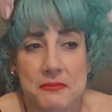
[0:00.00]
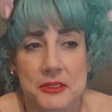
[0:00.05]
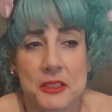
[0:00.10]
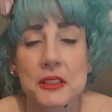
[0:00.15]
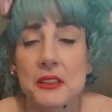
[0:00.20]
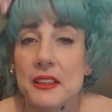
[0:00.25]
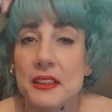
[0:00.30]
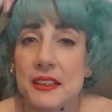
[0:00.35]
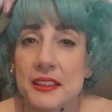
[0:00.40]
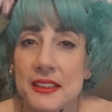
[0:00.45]

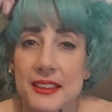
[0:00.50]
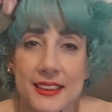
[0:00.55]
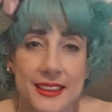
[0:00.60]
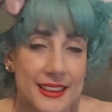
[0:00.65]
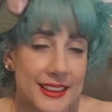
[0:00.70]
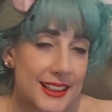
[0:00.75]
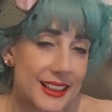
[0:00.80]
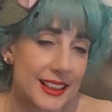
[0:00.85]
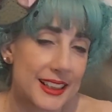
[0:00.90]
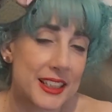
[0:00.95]
good.
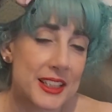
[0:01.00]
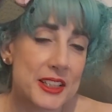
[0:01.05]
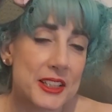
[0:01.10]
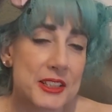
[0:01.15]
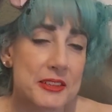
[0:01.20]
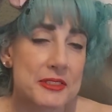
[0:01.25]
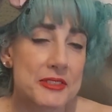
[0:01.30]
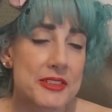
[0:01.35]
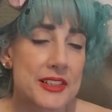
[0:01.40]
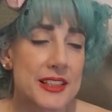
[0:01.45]

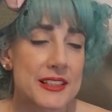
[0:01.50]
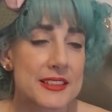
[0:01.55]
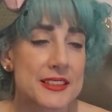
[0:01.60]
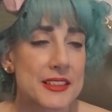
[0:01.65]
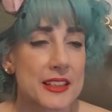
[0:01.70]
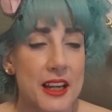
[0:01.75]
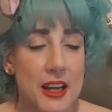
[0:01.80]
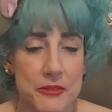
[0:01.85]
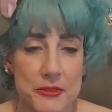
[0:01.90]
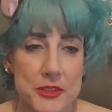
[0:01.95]
I
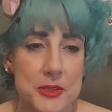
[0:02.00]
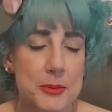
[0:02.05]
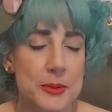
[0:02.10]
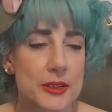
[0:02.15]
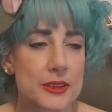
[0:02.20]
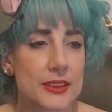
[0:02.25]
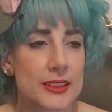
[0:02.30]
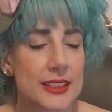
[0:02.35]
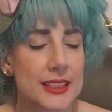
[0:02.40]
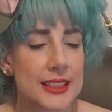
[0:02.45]
felt
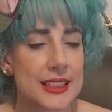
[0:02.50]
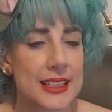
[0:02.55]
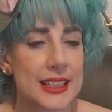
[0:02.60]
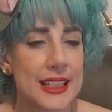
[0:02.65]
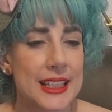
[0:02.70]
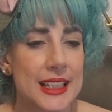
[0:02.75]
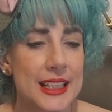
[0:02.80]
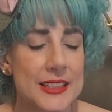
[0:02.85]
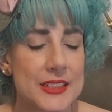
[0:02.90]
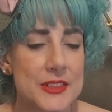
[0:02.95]
comfortable.
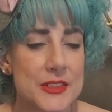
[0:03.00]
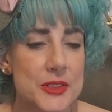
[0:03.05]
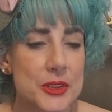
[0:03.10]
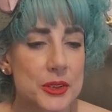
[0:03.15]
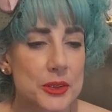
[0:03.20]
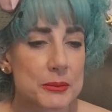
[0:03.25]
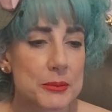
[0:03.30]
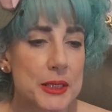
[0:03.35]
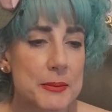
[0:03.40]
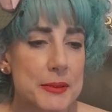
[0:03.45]
And
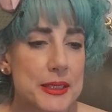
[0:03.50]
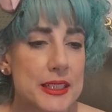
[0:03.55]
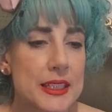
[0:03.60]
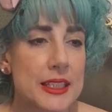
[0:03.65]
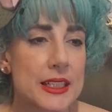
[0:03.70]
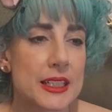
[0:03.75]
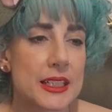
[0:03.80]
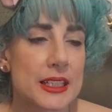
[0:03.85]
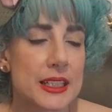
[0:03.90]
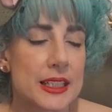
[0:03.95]
so
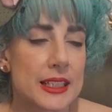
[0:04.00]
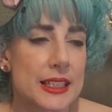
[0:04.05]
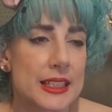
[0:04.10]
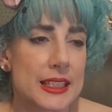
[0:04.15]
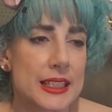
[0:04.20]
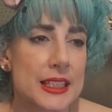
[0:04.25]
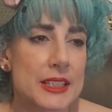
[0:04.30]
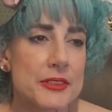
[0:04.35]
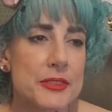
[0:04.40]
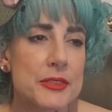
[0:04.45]
maybe
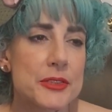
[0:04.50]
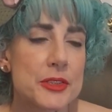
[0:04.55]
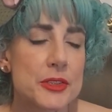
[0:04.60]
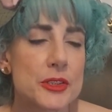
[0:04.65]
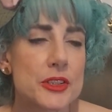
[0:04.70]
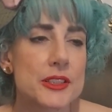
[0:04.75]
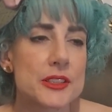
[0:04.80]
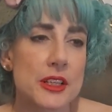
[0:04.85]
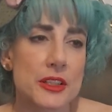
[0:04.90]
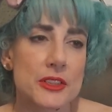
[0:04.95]
if
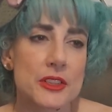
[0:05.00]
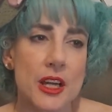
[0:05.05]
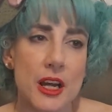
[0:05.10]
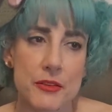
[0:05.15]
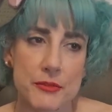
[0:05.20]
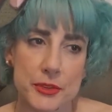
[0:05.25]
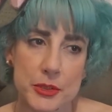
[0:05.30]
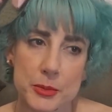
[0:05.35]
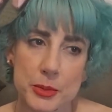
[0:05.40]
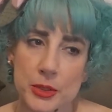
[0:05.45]
you're not
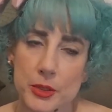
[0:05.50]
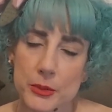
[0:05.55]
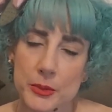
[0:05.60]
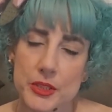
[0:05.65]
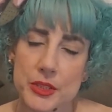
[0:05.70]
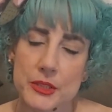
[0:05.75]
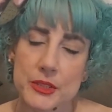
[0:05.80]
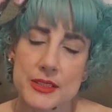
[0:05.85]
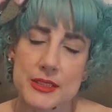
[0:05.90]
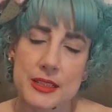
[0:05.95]
comfortable
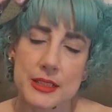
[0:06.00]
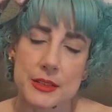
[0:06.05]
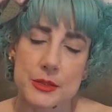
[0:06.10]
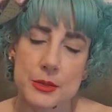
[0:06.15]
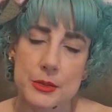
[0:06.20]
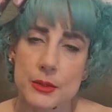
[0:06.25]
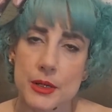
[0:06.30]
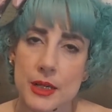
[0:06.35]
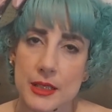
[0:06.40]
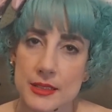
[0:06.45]
with your
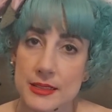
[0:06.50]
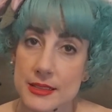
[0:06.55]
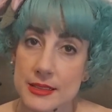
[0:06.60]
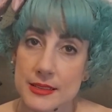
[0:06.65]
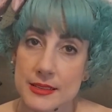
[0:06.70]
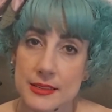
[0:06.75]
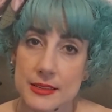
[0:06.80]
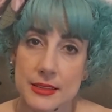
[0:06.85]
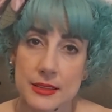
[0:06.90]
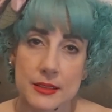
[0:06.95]
tattoo
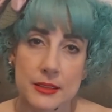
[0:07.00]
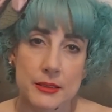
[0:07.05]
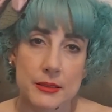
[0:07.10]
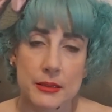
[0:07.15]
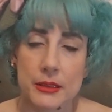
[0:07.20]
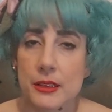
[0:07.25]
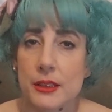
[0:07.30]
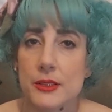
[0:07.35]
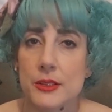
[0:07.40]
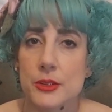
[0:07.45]
artist,
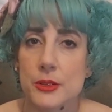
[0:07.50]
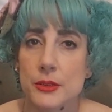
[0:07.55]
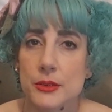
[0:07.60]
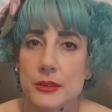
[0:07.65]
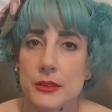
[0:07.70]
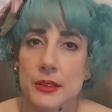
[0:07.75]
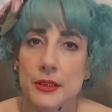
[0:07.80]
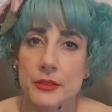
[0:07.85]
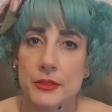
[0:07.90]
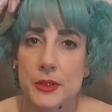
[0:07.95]
you're
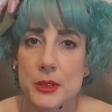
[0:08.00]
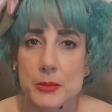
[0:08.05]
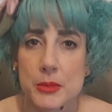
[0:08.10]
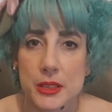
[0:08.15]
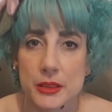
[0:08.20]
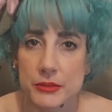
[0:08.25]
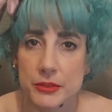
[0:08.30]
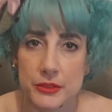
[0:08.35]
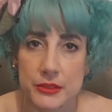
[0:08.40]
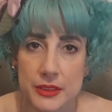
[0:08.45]
a
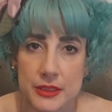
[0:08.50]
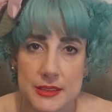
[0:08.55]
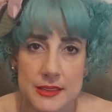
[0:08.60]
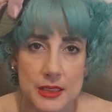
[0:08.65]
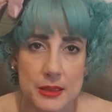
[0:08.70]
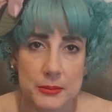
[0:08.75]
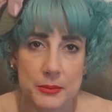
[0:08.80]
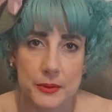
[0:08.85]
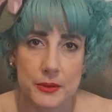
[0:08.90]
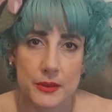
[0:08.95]
female, for
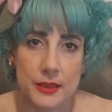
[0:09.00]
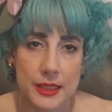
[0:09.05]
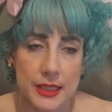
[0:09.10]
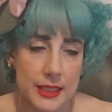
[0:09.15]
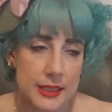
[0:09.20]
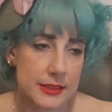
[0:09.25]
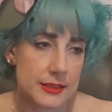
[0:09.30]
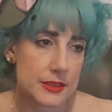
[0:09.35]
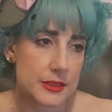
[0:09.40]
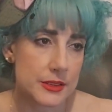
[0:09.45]
example,
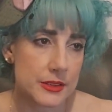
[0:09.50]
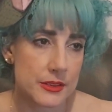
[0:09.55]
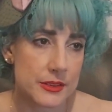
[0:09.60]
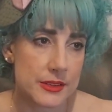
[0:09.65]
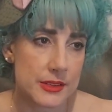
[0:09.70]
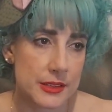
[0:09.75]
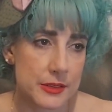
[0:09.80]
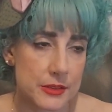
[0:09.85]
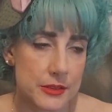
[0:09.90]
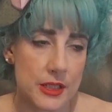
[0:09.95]
and your
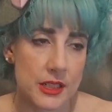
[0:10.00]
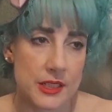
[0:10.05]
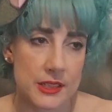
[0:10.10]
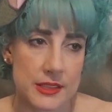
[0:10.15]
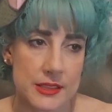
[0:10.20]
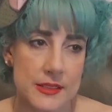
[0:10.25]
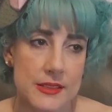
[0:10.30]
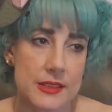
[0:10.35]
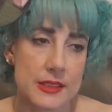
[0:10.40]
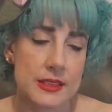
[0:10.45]
tattoo
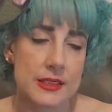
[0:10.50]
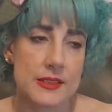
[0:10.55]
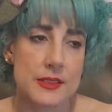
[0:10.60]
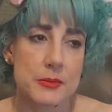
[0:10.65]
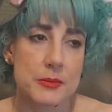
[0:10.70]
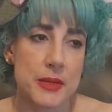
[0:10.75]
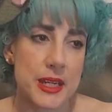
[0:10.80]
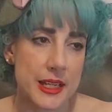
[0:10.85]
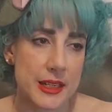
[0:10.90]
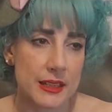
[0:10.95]
artist
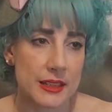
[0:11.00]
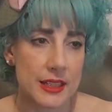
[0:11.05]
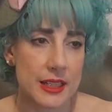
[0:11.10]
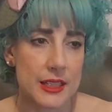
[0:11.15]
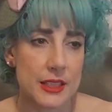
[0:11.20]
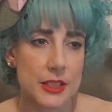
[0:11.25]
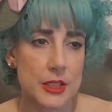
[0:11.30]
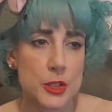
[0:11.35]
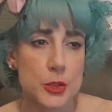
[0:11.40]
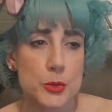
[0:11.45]
is male
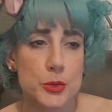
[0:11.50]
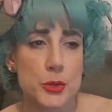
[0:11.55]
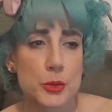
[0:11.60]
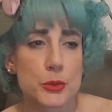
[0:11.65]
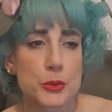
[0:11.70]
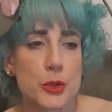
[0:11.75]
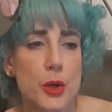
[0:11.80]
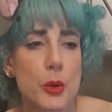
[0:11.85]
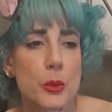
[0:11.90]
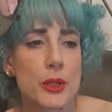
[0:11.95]
and you
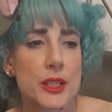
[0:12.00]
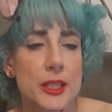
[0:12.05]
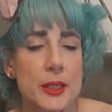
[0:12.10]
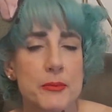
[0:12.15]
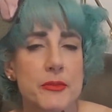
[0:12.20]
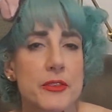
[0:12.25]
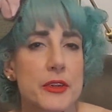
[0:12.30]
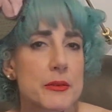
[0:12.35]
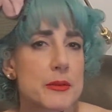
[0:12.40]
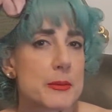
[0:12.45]
don't know
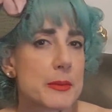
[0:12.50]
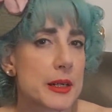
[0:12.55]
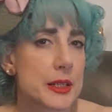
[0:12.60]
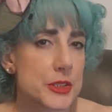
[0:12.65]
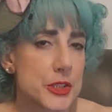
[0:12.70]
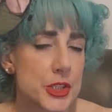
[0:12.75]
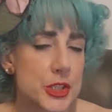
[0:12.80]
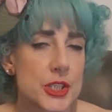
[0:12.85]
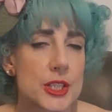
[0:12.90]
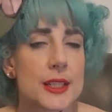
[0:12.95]
him very
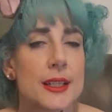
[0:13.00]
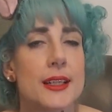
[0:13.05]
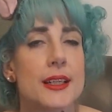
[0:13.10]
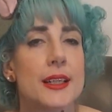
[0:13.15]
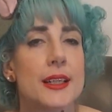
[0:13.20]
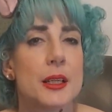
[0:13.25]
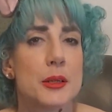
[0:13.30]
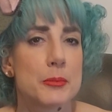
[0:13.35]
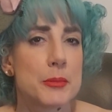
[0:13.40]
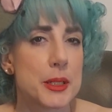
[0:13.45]
much,
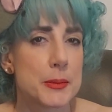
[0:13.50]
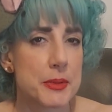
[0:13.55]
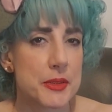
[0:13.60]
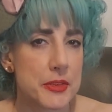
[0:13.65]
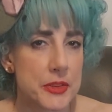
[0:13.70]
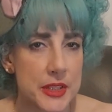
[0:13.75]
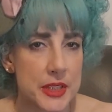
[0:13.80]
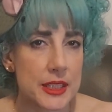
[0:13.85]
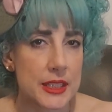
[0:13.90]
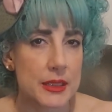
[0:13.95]
maybe
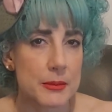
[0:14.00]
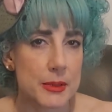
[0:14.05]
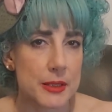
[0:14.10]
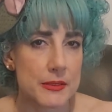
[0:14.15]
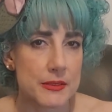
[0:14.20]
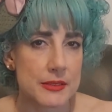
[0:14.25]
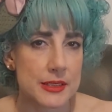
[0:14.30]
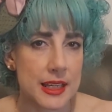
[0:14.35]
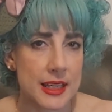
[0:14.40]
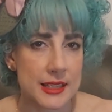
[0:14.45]
think
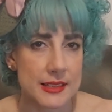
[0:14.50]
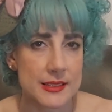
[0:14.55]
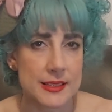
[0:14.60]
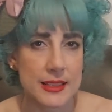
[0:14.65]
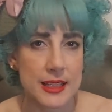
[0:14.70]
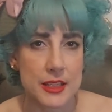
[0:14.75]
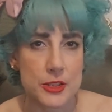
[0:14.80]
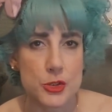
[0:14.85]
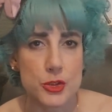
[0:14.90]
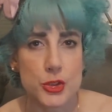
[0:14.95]
about that
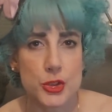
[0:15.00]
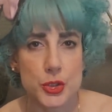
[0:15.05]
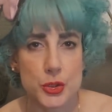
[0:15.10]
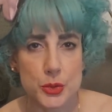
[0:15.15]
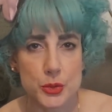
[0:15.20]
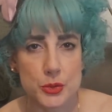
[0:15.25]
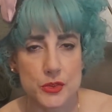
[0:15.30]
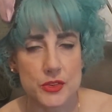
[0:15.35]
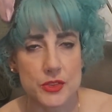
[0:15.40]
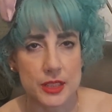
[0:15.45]
and
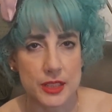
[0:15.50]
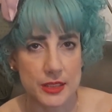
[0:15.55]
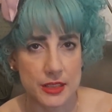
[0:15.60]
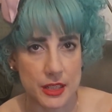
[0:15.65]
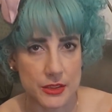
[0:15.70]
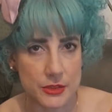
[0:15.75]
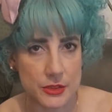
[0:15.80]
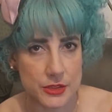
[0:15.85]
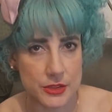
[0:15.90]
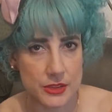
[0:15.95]
choose
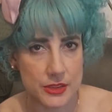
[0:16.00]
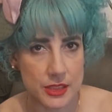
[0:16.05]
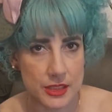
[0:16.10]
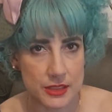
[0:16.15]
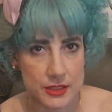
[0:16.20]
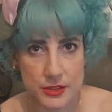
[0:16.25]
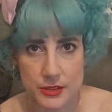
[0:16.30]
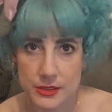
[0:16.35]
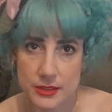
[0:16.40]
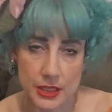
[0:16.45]
another
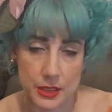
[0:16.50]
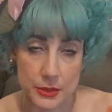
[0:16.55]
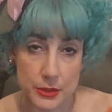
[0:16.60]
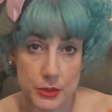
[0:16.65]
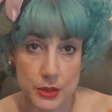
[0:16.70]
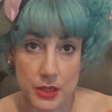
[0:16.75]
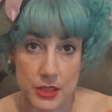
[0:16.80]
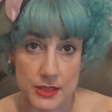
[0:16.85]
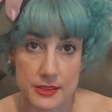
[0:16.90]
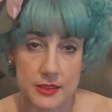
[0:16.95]

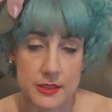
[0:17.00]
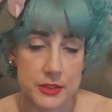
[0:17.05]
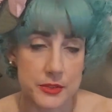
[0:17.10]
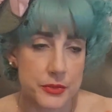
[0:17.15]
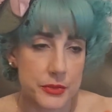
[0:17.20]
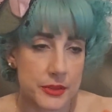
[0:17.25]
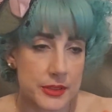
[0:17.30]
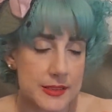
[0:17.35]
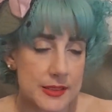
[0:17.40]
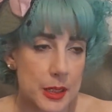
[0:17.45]
tattoo artist.
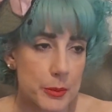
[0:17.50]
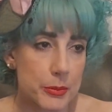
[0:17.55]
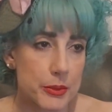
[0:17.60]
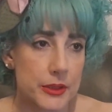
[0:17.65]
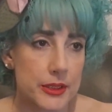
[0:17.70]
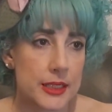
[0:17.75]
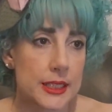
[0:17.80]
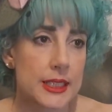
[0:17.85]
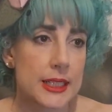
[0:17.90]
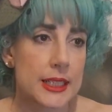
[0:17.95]
For
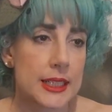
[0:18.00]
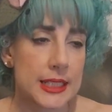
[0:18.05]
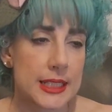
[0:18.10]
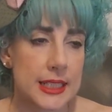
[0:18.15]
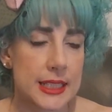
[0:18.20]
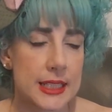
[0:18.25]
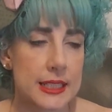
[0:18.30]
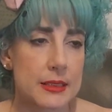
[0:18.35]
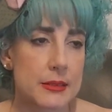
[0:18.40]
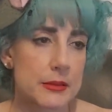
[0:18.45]
example,
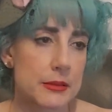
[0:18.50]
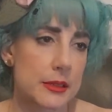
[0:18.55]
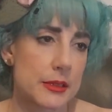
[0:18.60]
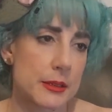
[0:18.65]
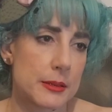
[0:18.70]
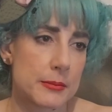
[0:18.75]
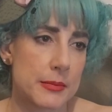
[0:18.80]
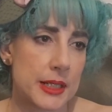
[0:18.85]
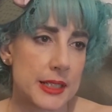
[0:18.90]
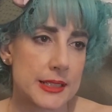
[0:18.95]
in
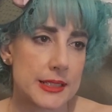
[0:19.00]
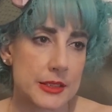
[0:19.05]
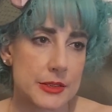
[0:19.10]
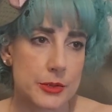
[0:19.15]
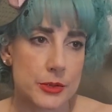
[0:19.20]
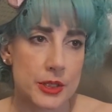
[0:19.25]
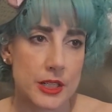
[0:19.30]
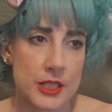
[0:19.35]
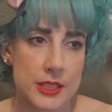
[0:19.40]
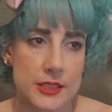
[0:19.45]
my
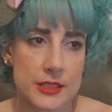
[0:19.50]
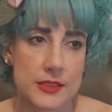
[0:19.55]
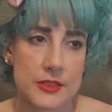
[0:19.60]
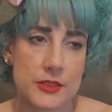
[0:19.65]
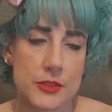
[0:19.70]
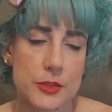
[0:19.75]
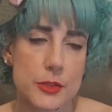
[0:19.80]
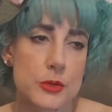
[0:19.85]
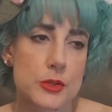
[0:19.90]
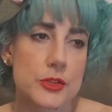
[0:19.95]
tattoo
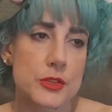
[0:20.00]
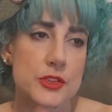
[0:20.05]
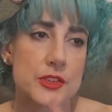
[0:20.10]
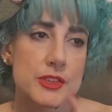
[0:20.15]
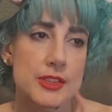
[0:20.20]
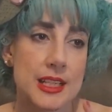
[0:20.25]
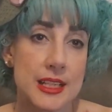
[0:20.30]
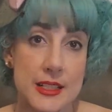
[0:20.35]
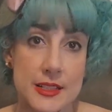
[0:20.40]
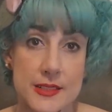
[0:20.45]
artist studios,
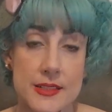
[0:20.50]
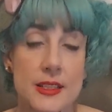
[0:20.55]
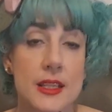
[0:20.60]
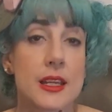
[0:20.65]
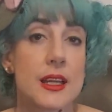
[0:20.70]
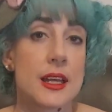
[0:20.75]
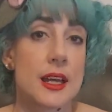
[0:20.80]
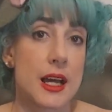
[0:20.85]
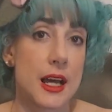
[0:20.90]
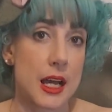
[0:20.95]
there's
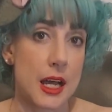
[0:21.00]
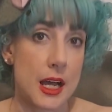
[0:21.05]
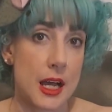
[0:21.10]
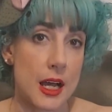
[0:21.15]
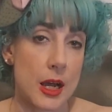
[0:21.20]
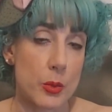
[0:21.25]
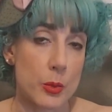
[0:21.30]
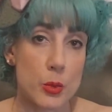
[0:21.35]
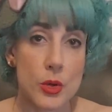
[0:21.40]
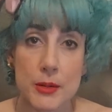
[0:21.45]

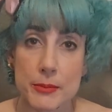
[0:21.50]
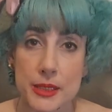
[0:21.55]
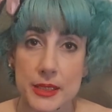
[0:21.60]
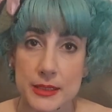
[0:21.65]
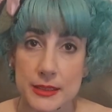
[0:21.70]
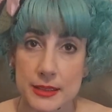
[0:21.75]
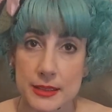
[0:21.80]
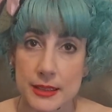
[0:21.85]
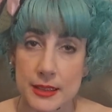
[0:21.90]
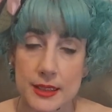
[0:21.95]
a
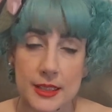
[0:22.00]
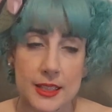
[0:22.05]
woman.